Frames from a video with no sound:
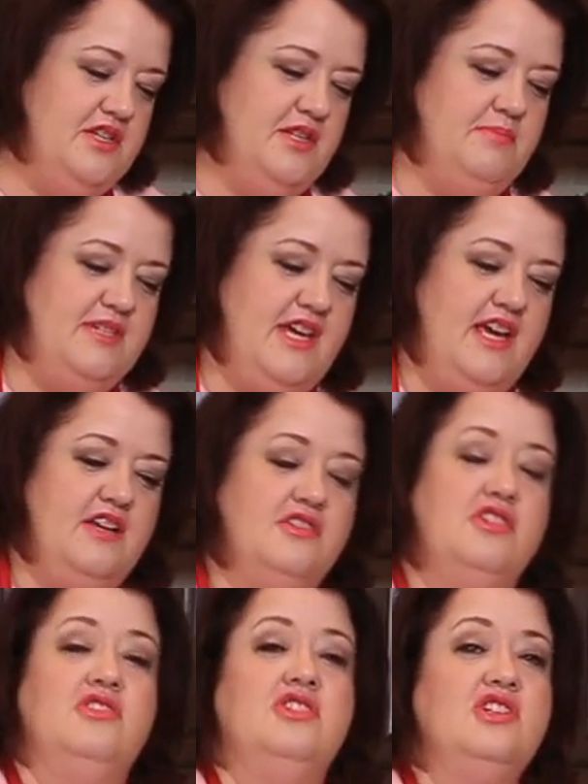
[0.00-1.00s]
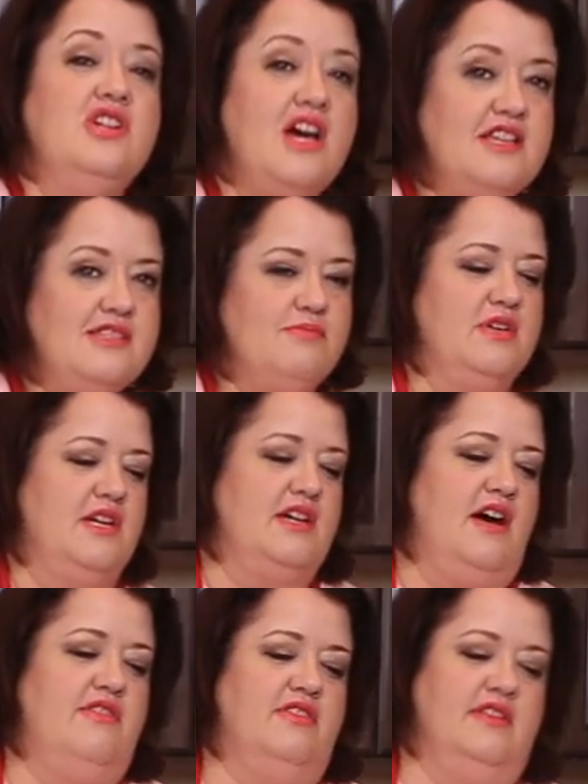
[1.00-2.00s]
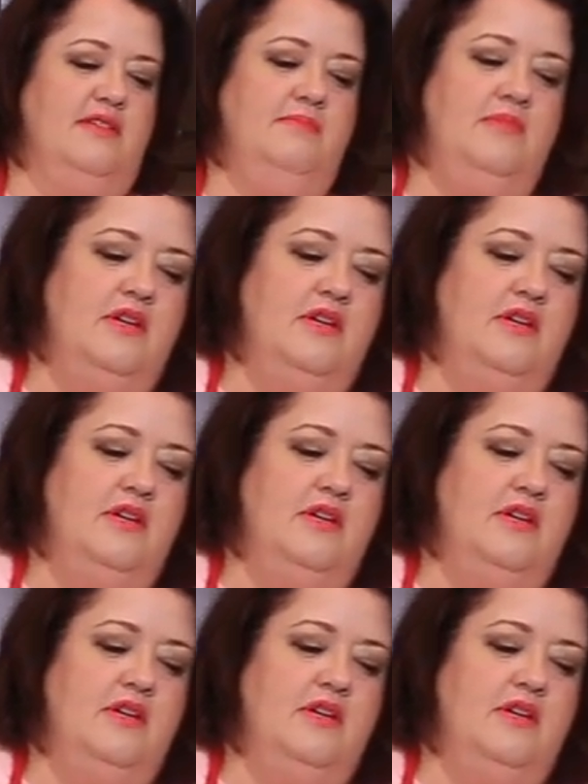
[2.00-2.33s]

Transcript: to the potatoes. You just want to cover them